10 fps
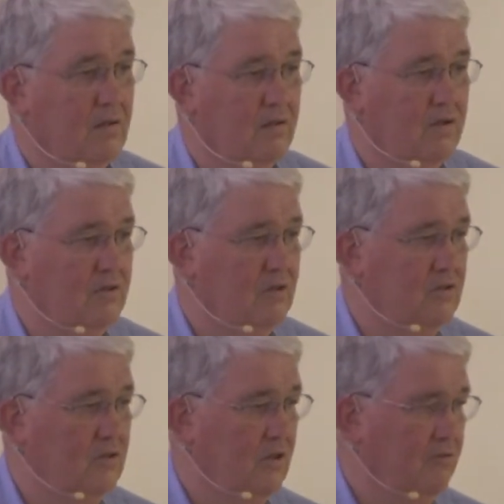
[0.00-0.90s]
This
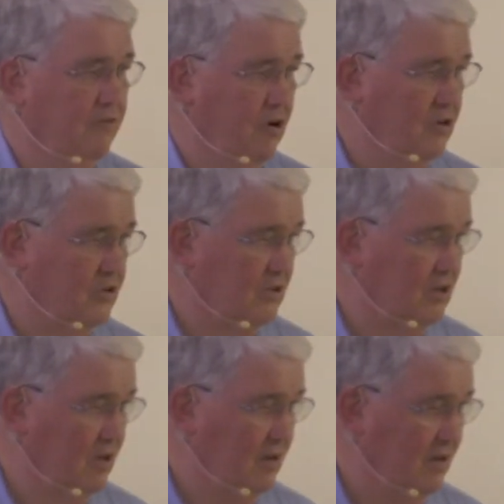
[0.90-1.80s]
is the
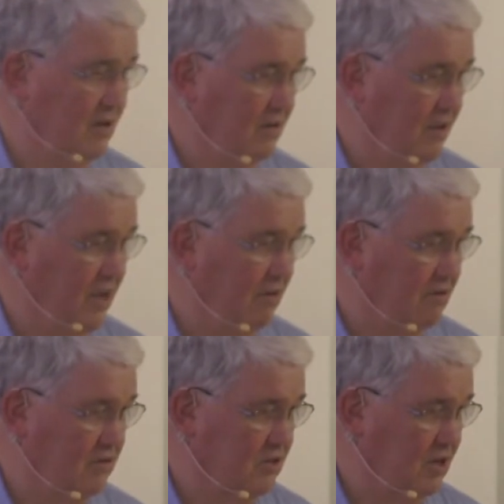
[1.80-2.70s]
first
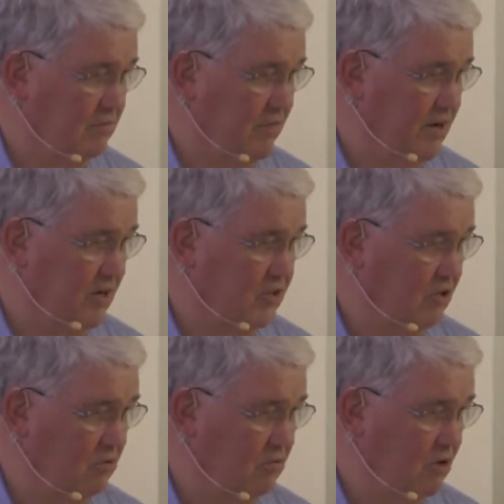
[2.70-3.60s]
language that many
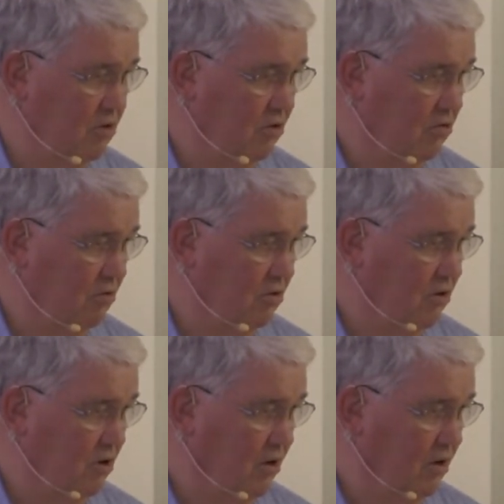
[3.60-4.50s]
children
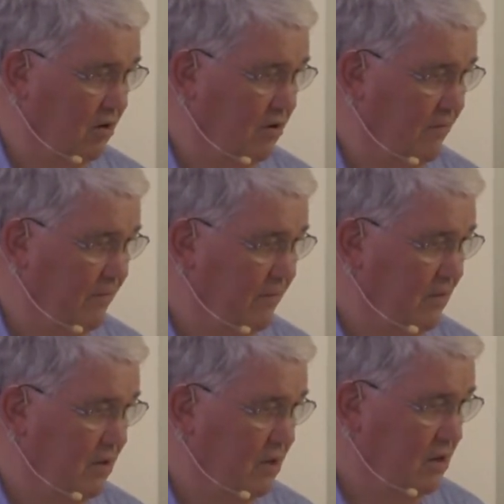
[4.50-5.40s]
learn.
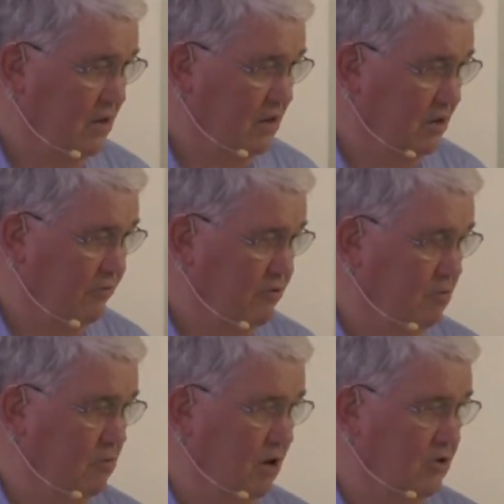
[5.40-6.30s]
If
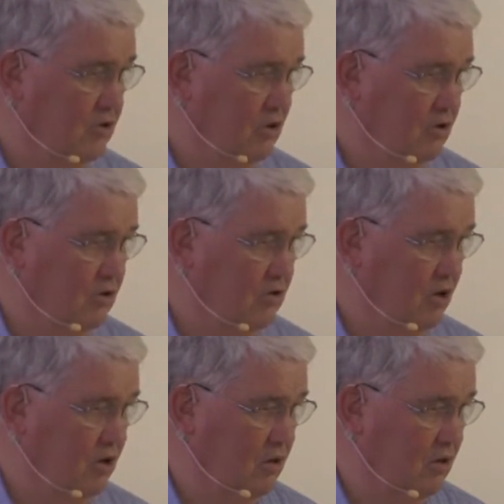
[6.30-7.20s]
you want your
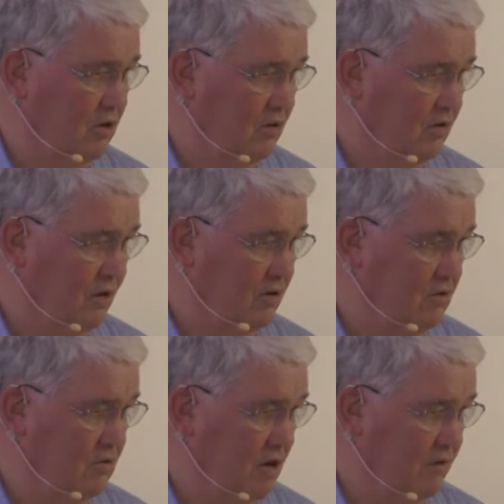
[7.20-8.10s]
dessert, then
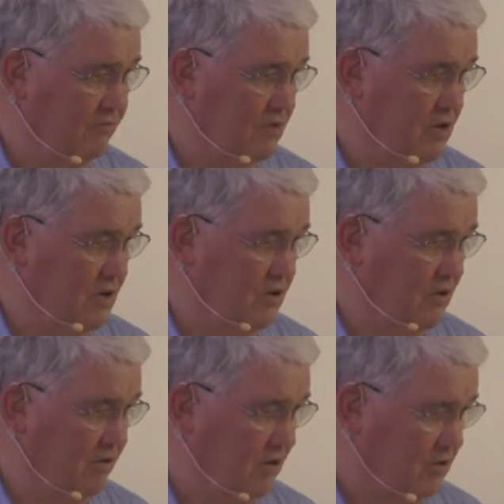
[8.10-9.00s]
you have to eat
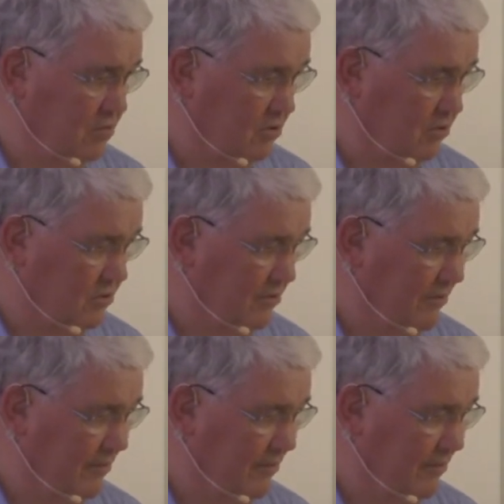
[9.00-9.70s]
your vegetables.